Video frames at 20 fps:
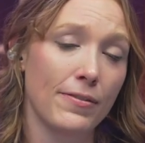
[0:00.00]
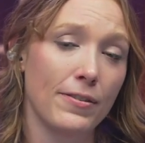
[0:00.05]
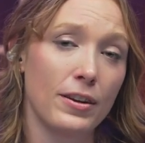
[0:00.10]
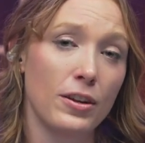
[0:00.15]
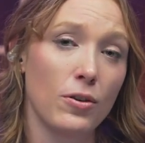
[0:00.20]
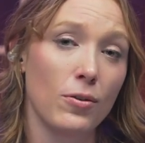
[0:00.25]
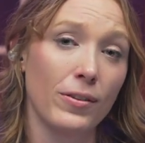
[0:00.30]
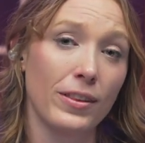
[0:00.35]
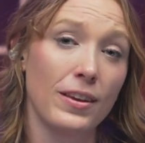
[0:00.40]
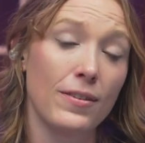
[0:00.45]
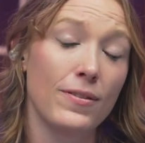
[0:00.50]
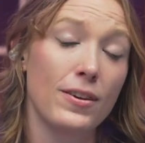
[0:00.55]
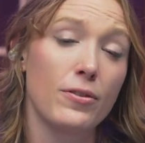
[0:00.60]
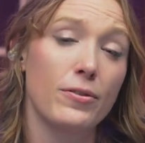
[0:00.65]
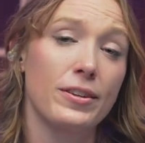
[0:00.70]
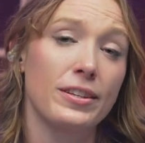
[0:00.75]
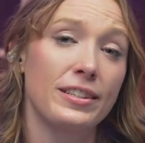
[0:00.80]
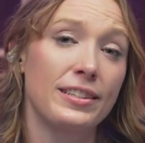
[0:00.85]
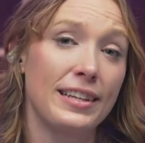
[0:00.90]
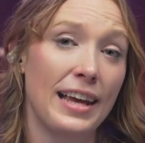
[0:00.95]
And he only viewed
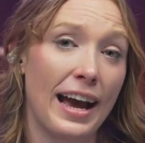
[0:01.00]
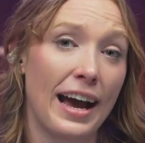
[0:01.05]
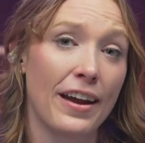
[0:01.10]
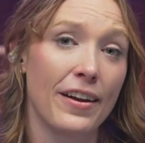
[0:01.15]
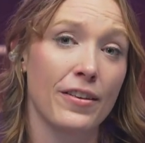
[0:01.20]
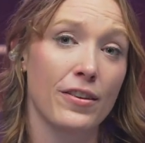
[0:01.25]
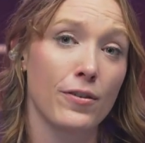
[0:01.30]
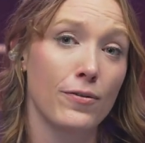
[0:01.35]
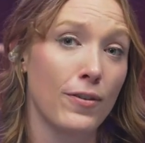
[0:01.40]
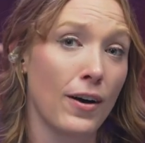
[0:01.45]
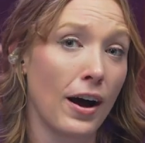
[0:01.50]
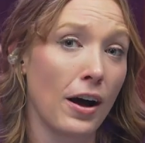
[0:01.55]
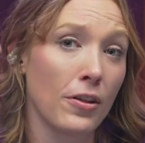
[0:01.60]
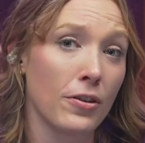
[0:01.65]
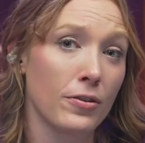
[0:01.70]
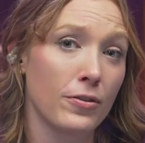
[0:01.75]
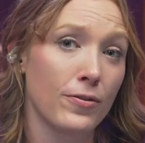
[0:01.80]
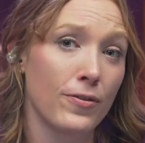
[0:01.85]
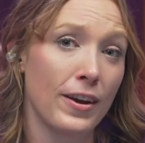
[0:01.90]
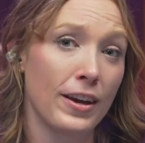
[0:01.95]
his dad as a
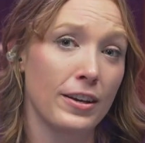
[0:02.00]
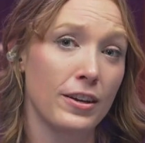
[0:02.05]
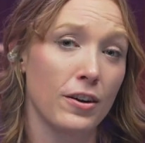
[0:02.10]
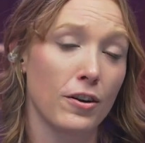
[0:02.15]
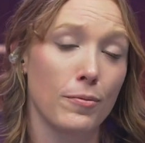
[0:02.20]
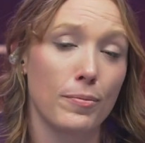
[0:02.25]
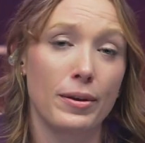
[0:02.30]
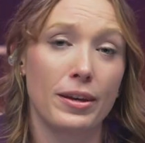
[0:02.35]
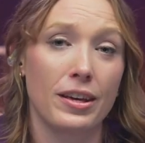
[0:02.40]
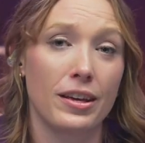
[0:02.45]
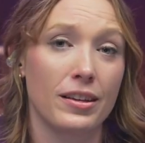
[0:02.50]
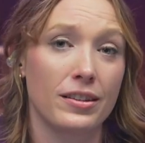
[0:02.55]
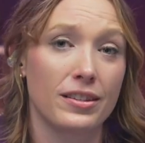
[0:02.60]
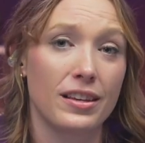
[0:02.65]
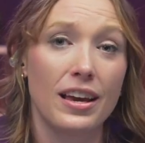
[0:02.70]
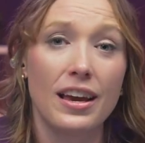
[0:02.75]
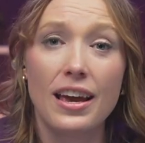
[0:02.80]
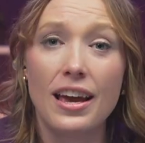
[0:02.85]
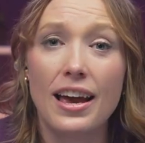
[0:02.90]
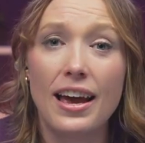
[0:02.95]
father figure because
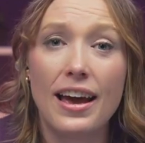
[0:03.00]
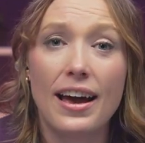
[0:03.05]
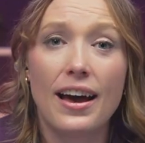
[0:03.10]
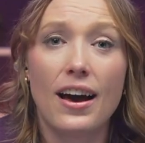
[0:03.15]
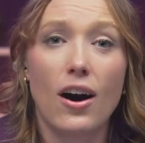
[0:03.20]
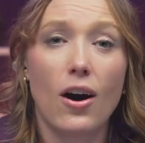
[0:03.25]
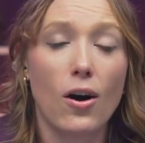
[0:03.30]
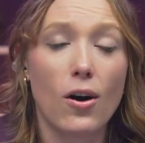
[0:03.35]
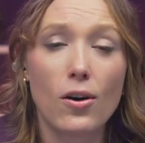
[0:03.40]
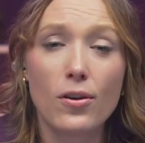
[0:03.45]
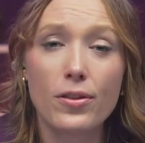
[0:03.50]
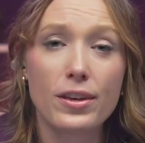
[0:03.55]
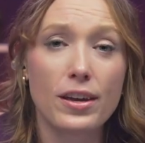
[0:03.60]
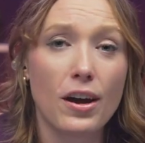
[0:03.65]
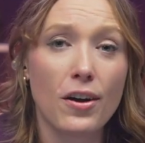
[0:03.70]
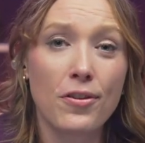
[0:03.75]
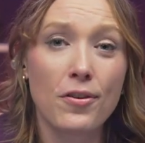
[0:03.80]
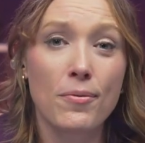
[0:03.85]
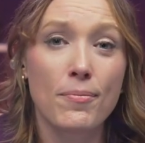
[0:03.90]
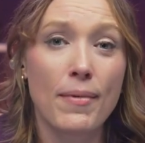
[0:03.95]
all the
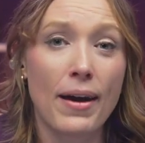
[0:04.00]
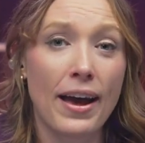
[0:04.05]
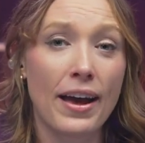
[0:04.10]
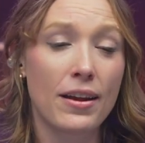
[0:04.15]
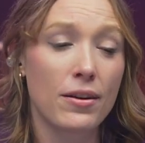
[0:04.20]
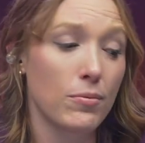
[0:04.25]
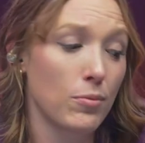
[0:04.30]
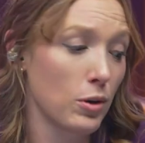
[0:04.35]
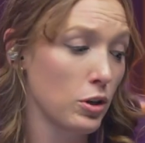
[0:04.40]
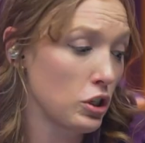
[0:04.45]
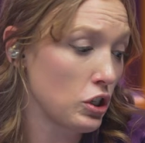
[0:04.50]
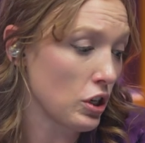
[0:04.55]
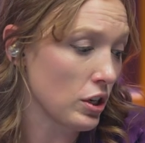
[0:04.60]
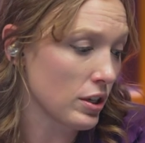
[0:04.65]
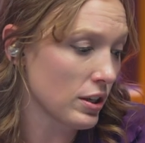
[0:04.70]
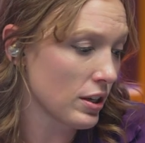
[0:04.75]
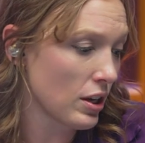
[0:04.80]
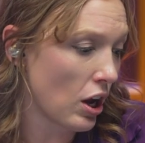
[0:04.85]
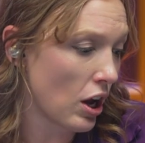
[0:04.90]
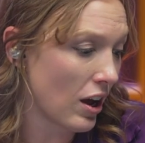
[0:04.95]
other men would
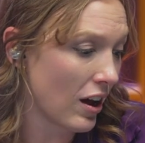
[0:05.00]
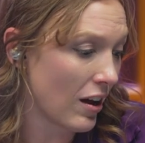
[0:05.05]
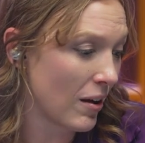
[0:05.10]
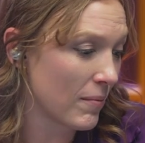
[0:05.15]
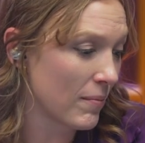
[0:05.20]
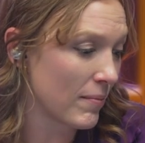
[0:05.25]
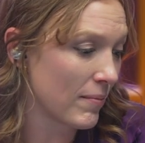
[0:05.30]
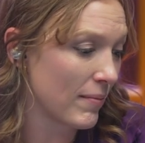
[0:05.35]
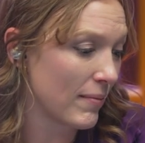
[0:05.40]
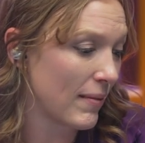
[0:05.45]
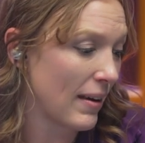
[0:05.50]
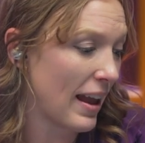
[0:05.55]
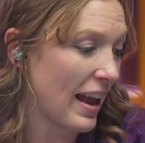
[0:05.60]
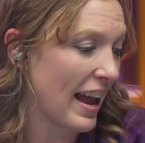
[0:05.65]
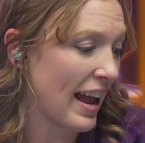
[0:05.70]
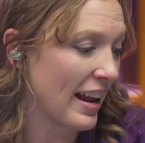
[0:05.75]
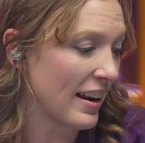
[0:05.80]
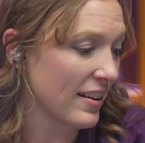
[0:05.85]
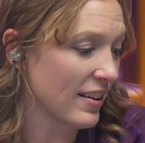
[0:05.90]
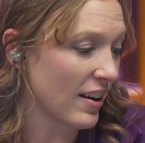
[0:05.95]
just come
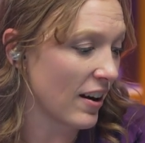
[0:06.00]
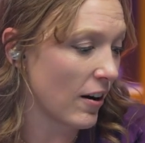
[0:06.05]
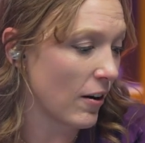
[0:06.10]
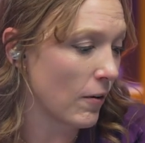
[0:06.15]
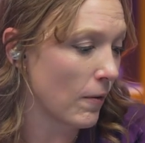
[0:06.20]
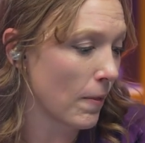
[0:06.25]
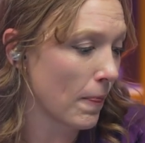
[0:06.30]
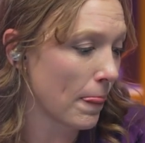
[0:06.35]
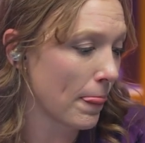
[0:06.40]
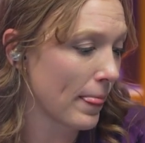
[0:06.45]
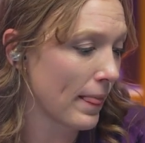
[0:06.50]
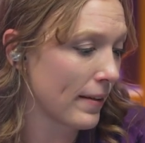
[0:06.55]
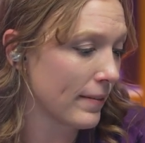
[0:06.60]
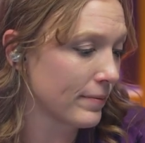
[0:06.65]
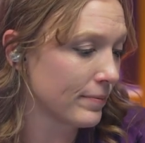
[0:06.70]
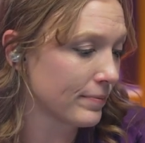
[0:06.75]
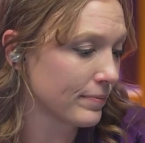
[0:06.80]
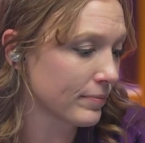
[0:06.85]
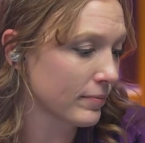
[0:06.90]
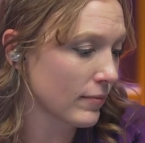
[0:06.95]
and go.
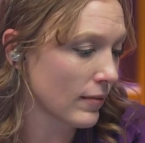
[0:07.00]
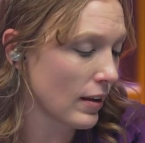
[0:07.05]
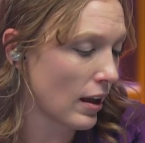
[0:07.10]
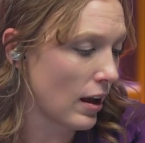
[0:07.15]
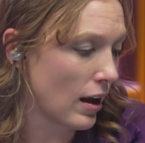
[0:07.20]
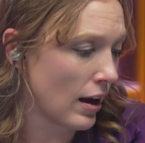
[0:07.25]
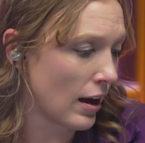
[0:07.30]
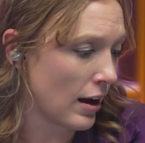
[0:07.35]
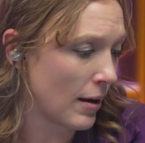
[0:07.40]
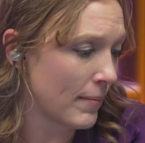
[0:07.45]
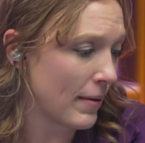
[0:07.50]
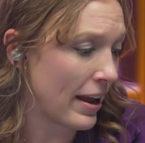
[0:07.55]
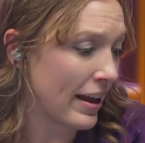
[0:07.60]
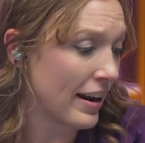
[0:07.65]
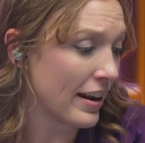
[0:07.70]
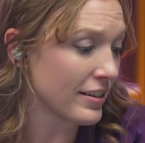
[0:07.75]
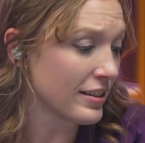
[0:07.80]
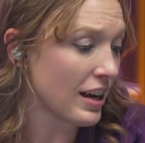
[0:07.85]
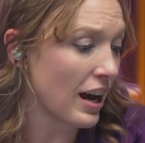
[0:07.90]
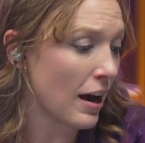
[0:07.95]
And
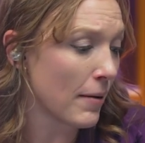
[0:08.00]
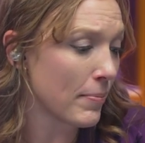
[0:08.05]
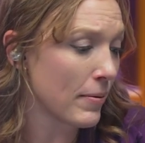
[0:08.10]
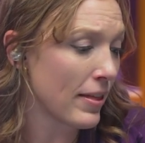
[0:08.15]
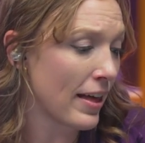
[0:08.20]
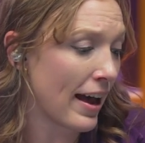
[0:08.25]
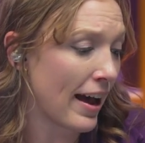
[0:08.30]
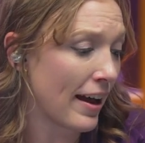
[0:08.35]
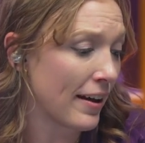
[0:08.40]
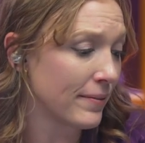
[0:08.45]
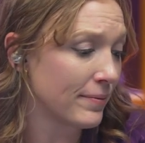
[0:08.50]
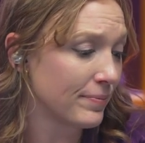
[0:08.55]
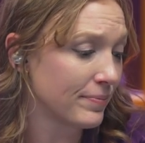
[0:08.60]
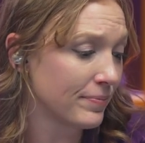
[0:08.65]
on top of that,